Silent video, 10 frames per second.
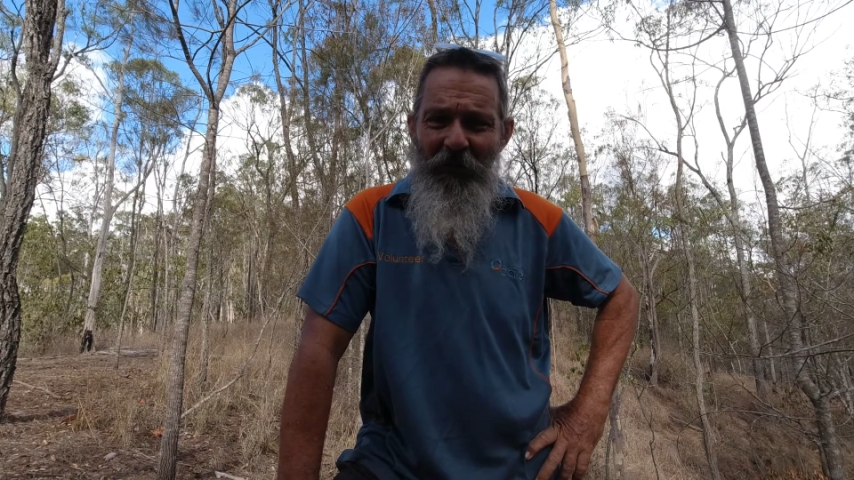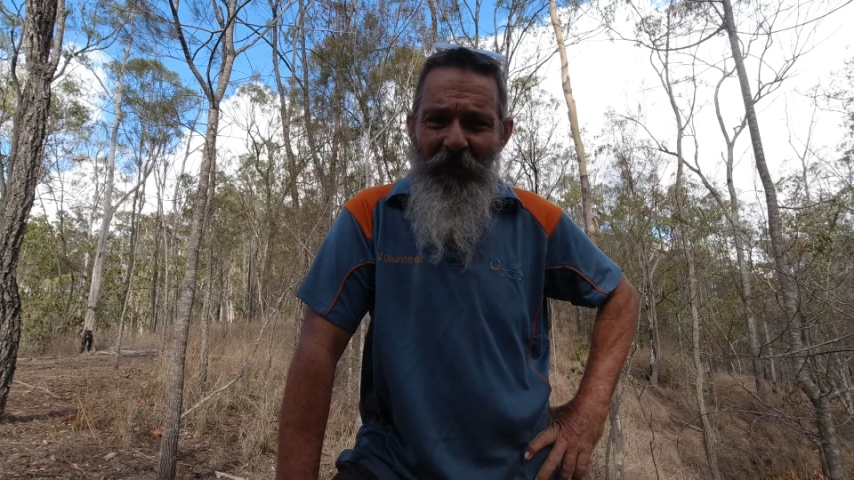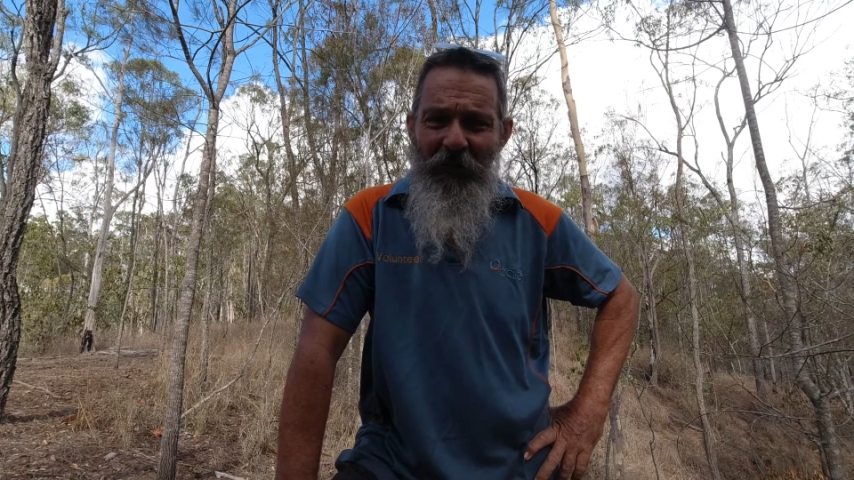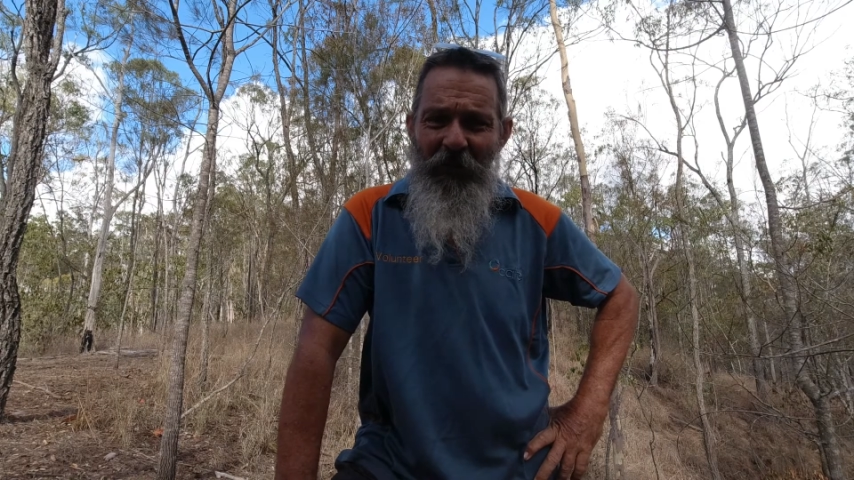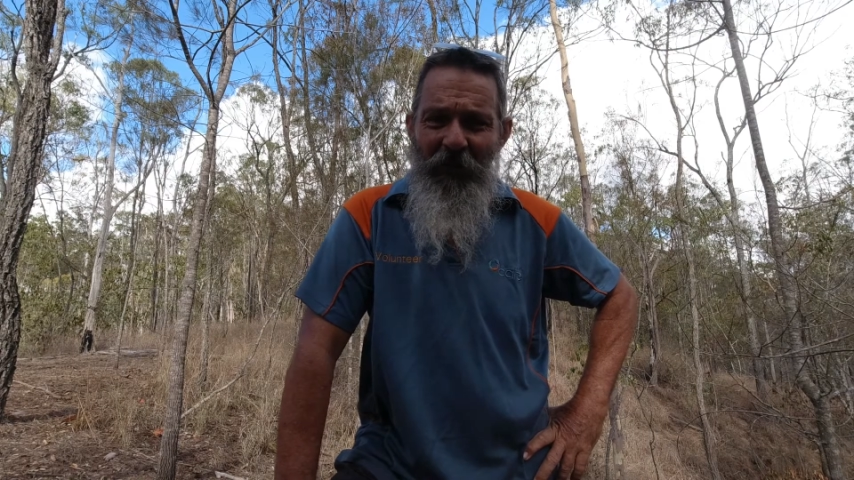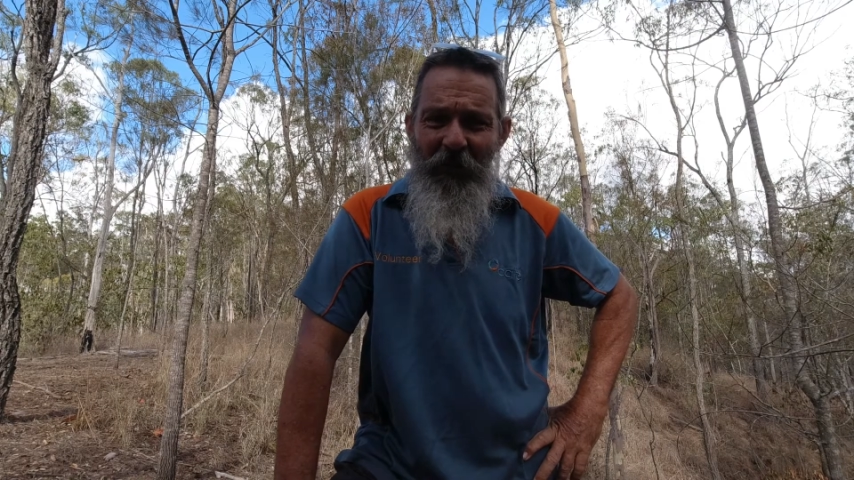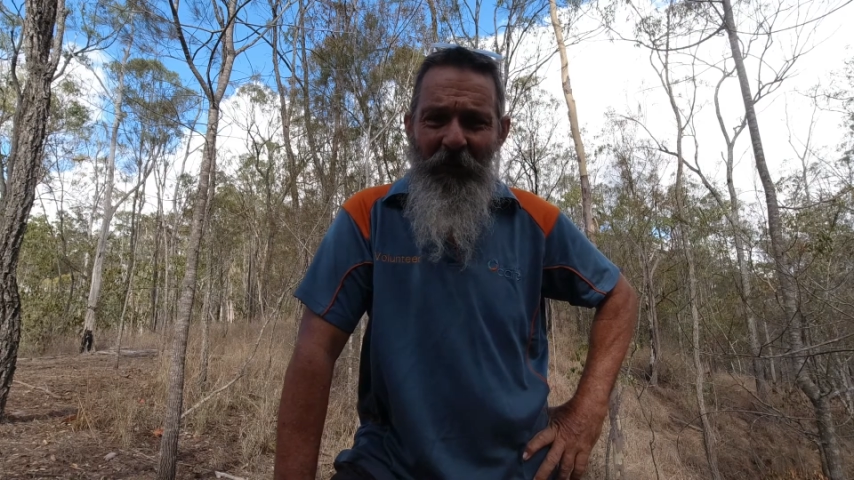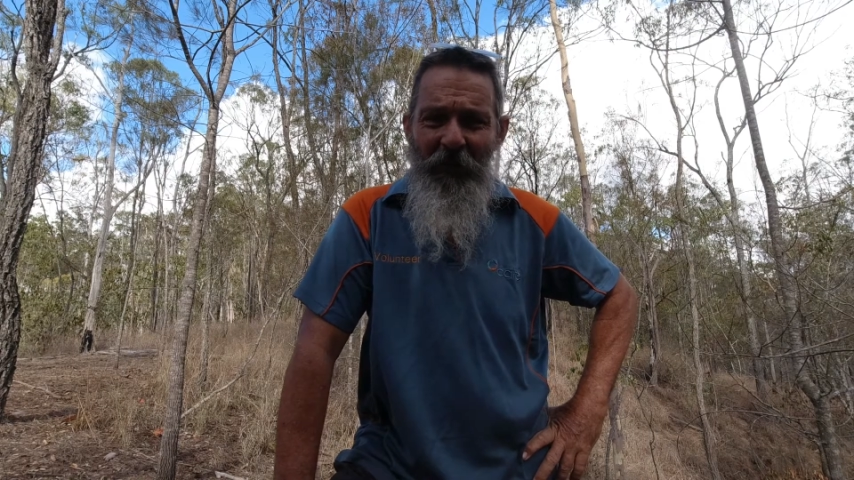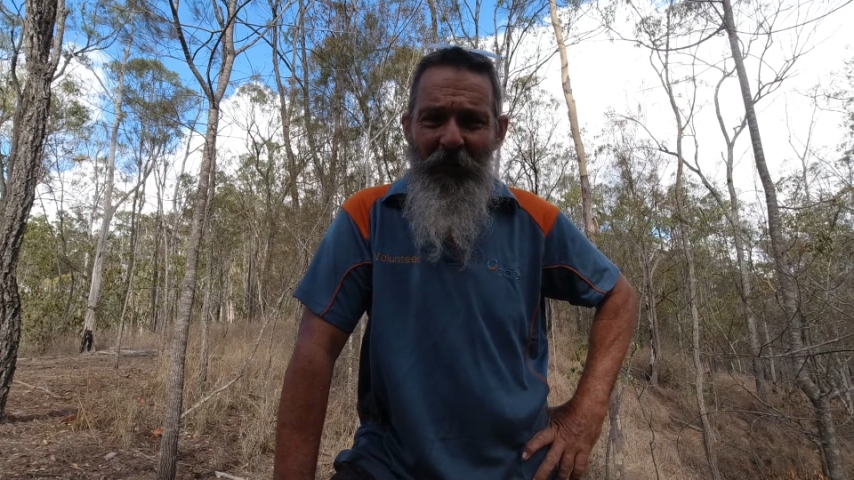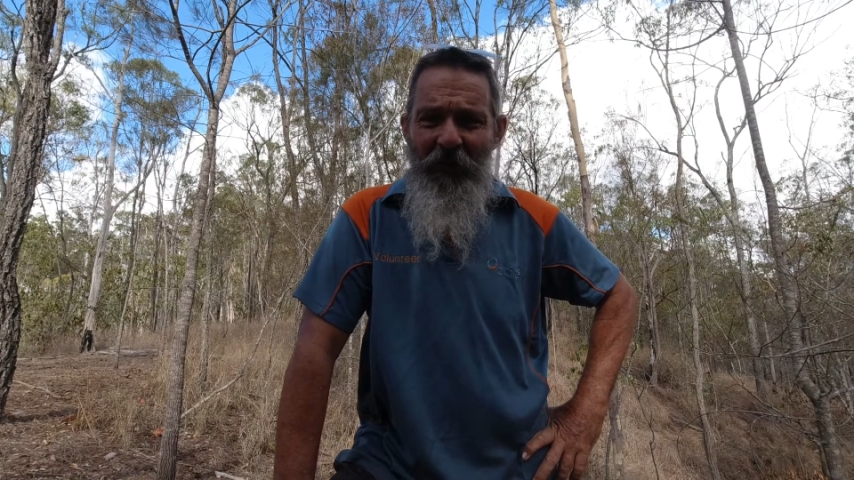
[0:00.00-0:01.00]
of the
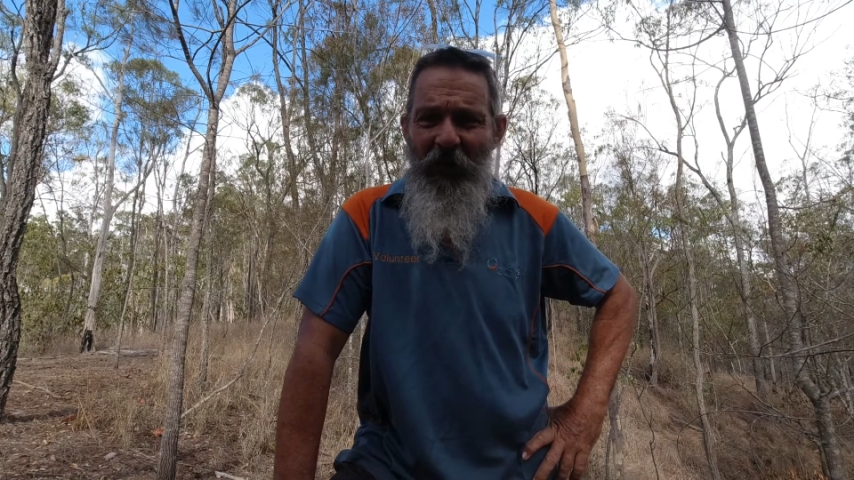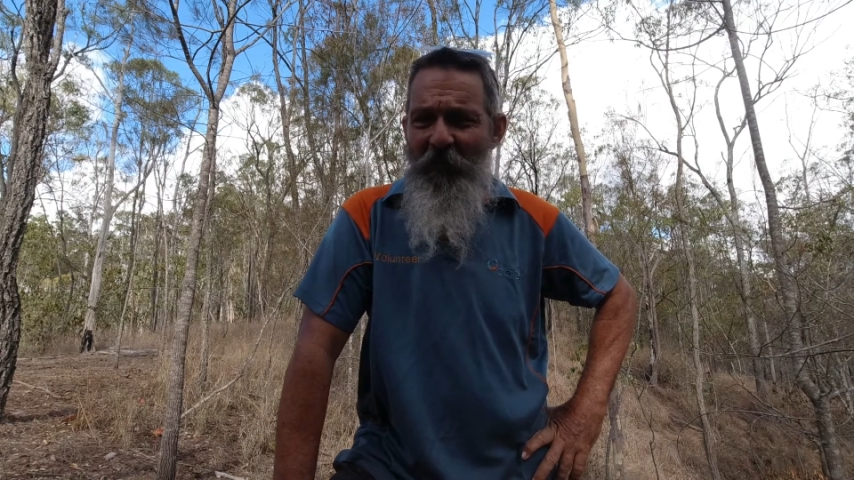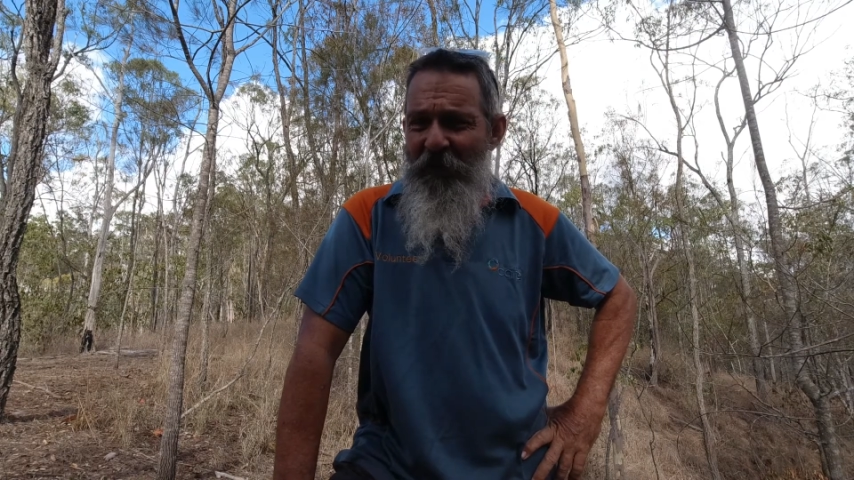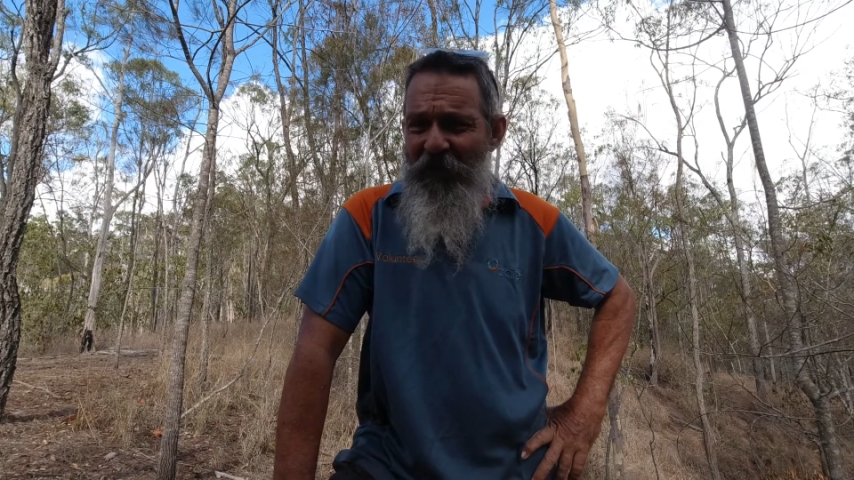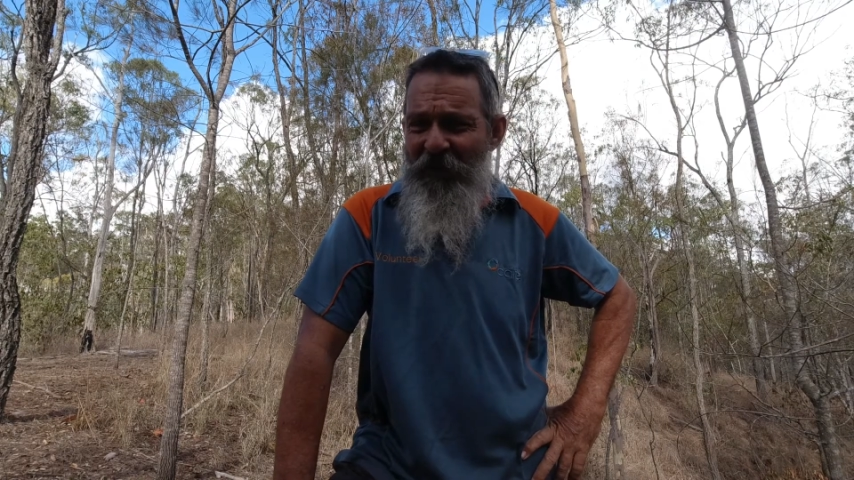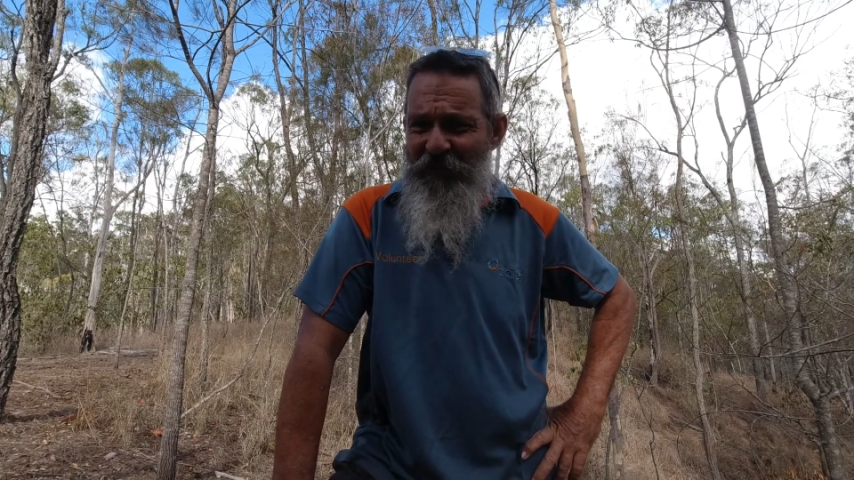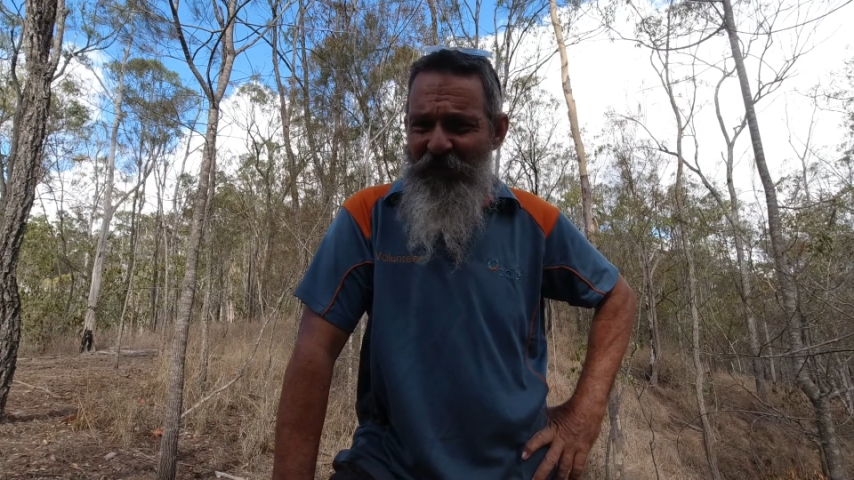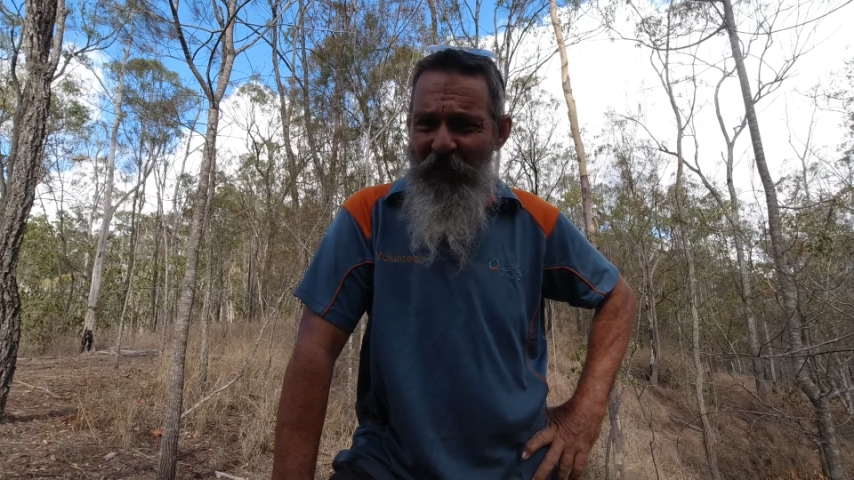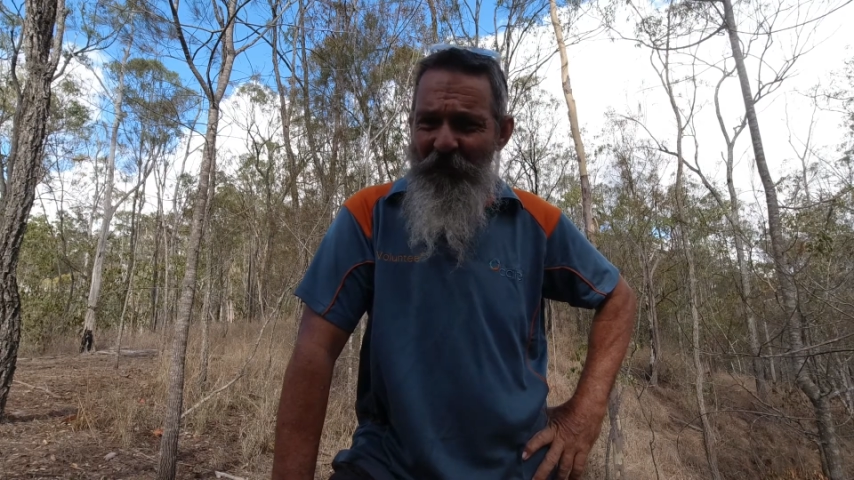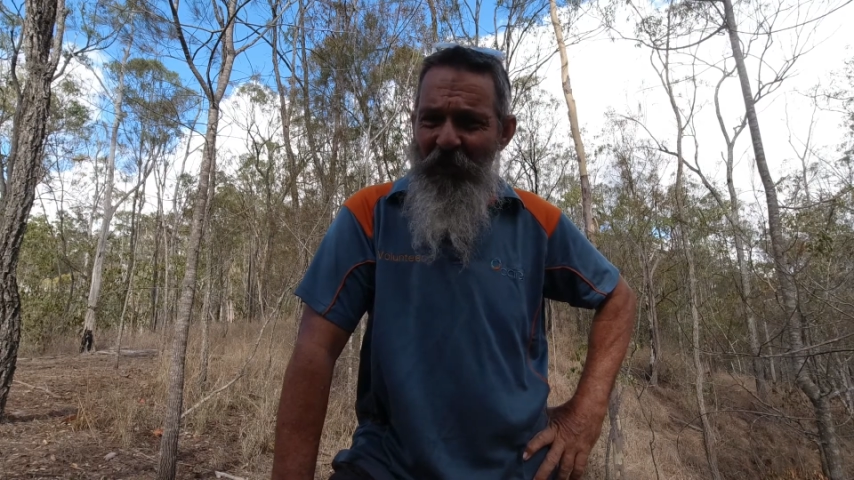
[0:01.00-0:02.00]
COVIDiocy I've